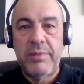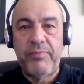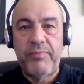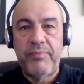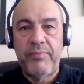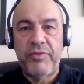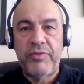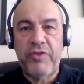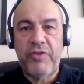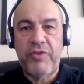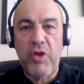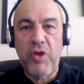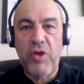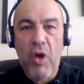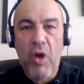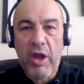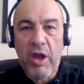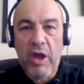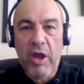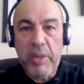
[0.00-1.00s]
So you're
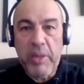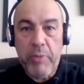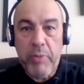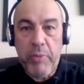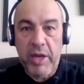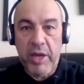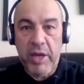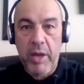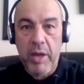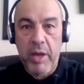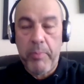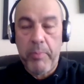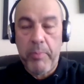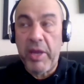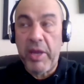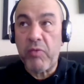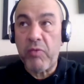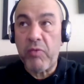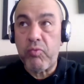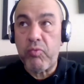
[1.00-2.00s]
not like a big
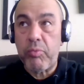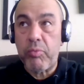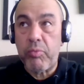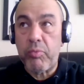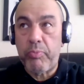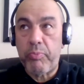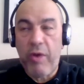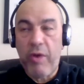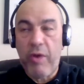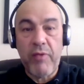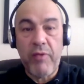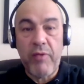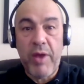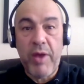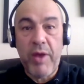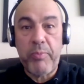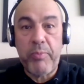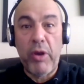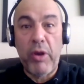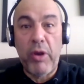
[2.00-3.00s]
bright red
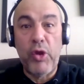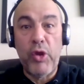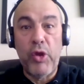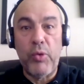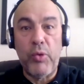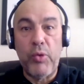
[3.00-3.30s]
balloon